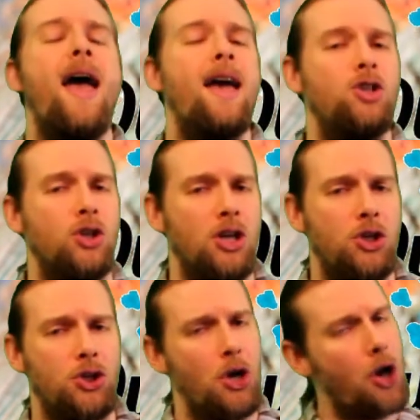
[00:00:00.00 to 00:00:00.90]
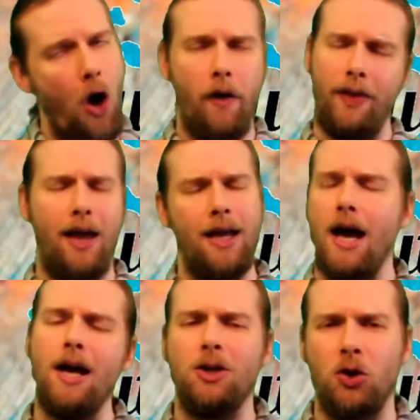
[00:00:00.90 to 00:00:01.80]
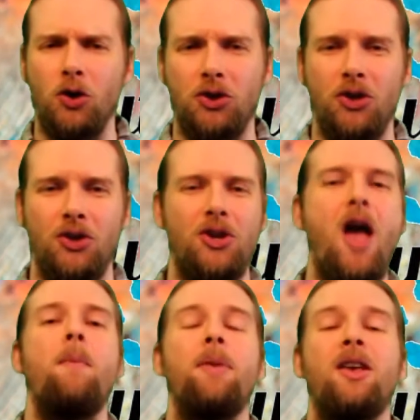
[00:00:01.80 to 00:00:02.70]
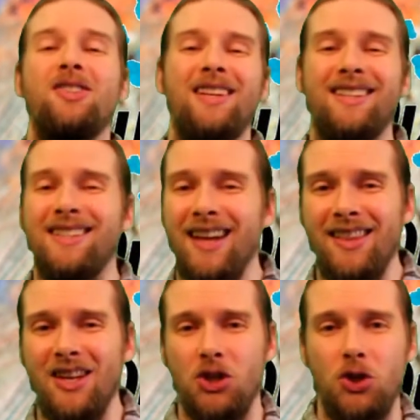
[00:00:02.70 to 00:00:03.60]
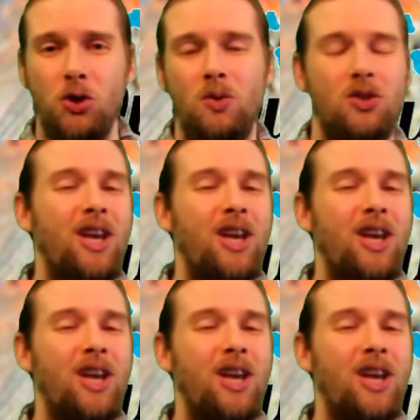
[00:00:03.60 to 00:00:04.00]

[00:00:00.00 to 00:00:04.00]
education and online art courses because they understand their students,